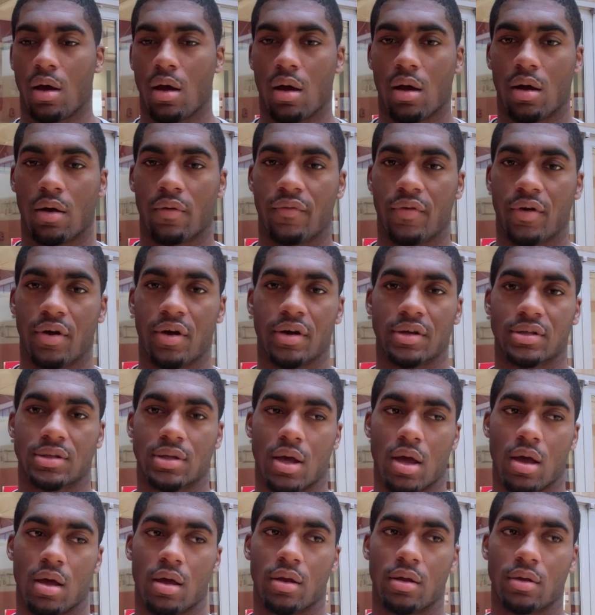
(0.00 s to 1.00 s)
Uh, very
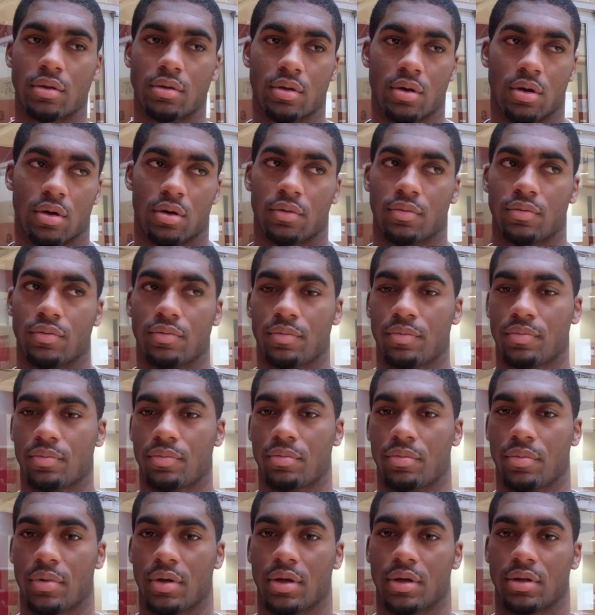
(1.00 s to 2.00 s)
excited. You know,
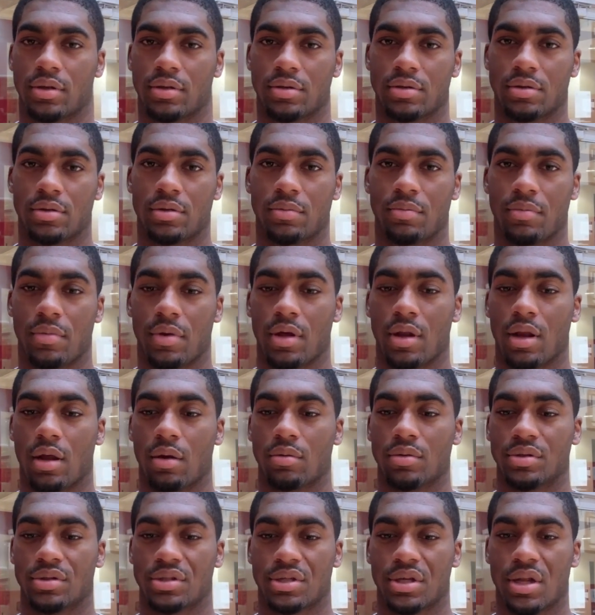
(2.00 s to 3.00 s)
being being
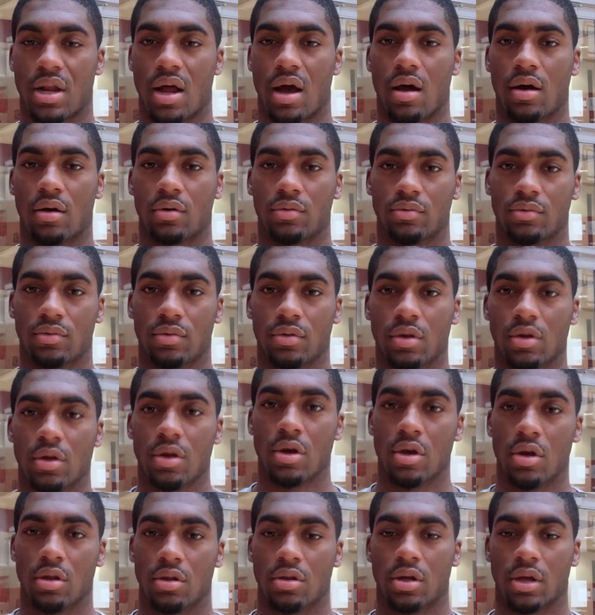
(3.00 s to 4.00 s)
able to sit out and
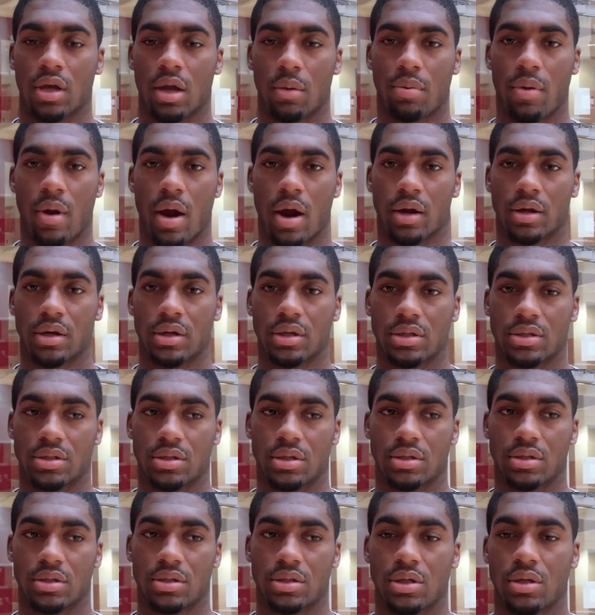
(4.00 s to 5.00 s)
look at practice
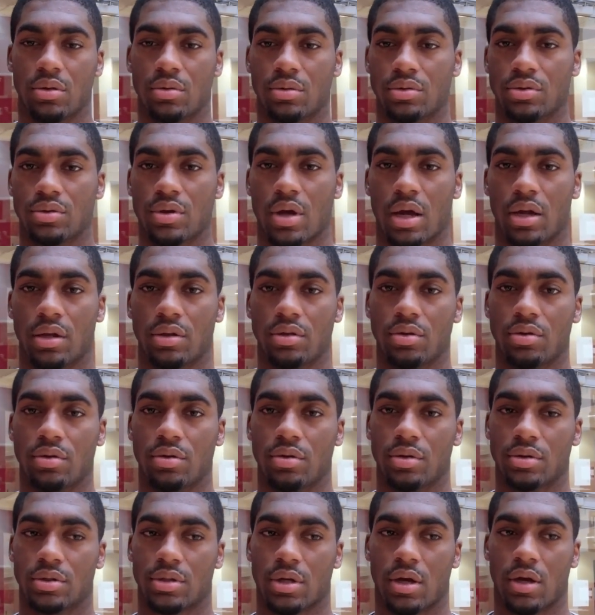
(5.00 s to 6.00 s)
and see what you got to
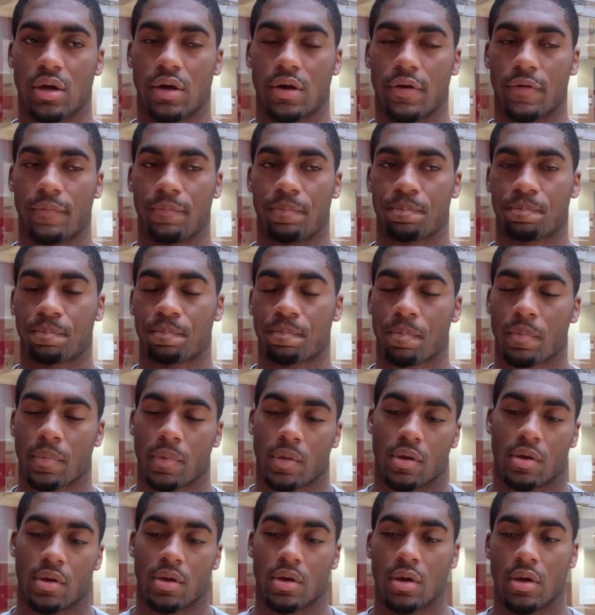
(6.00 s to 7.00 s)
do is uh,
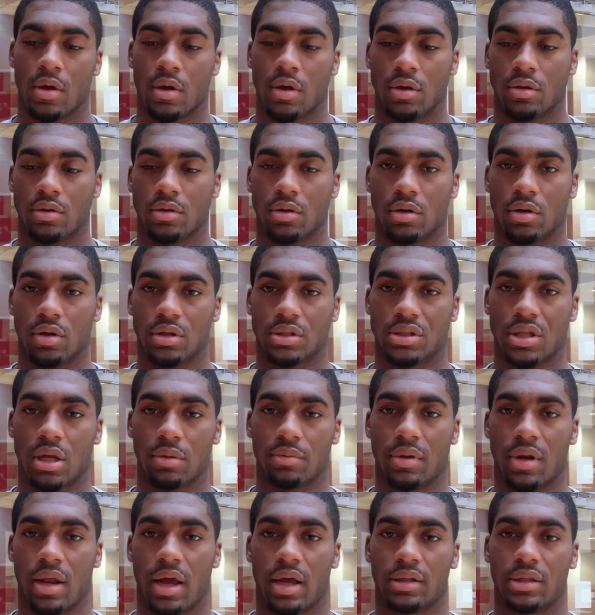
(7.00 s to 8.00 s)
you know a
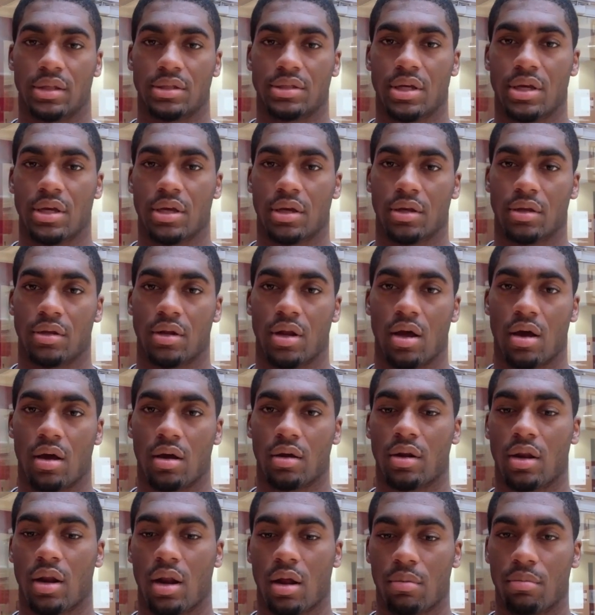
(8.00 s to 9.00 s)
step that I have to take. And
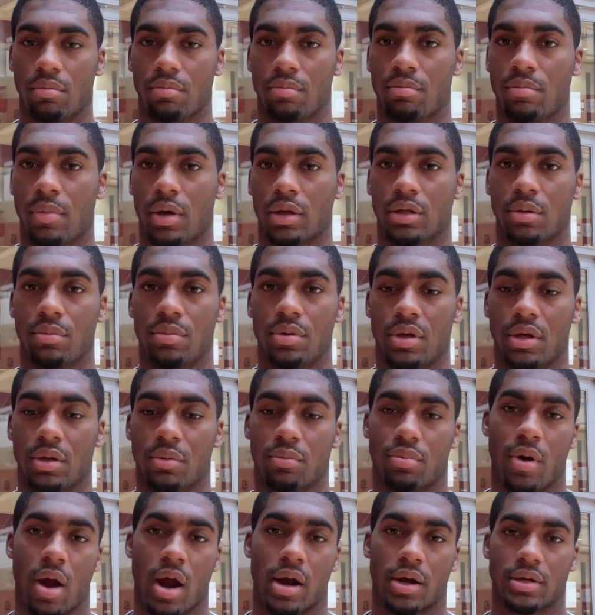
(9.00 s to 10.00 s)
now that I'm about to be in
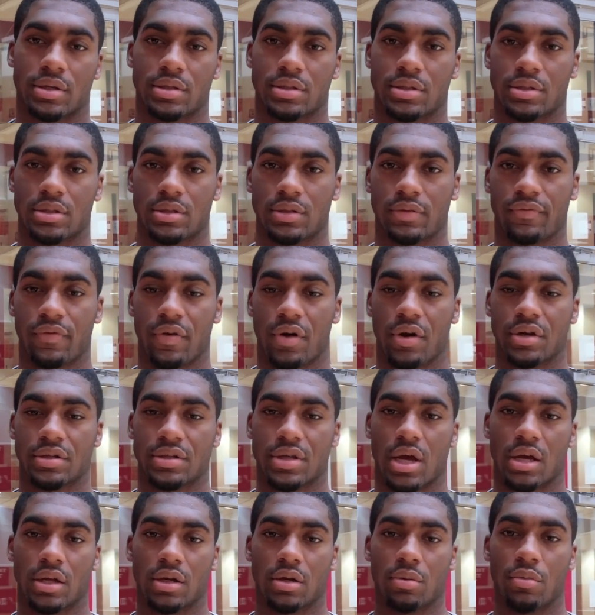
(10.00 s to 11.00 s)
practice, it's very
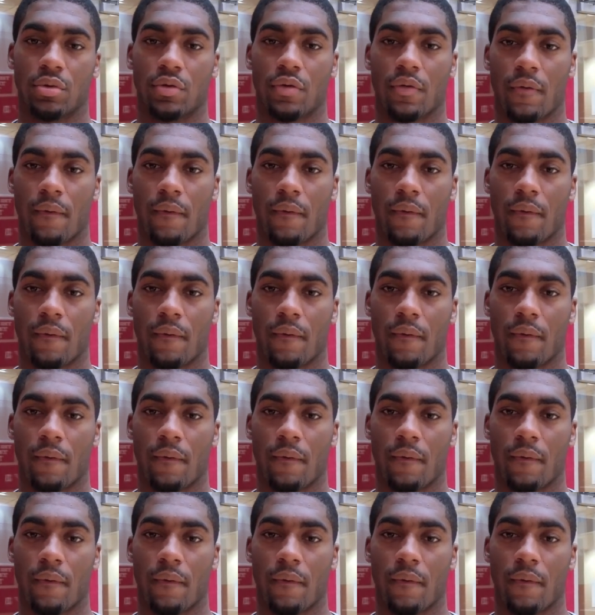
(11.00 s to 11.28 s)
exciting to me.